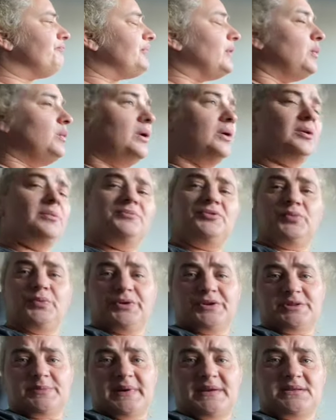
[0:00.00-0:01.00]
welcome to
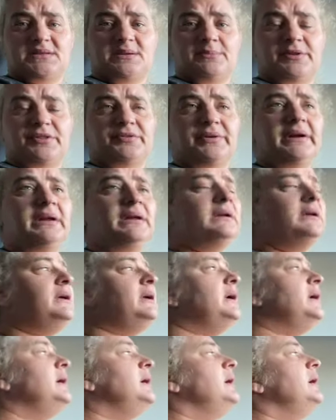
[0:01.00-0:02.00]
workspace number 3.
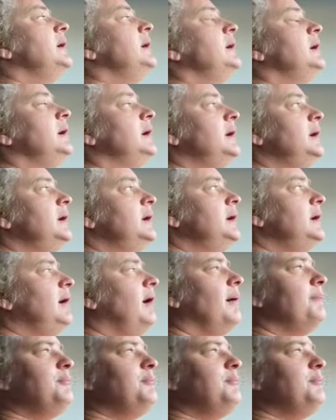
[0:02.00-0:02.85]
I'm